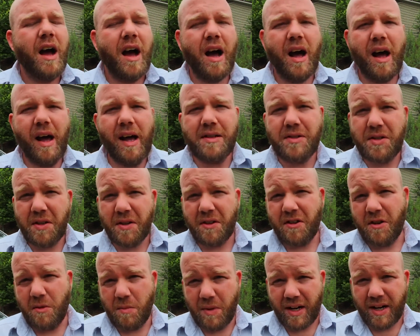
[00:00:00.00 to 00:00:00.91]
until the
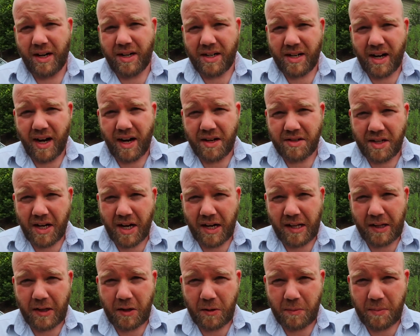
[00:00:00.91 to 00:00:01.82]
humidity dies
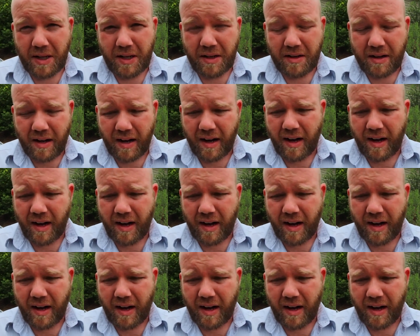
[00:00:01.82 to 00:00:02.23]
down a little bit.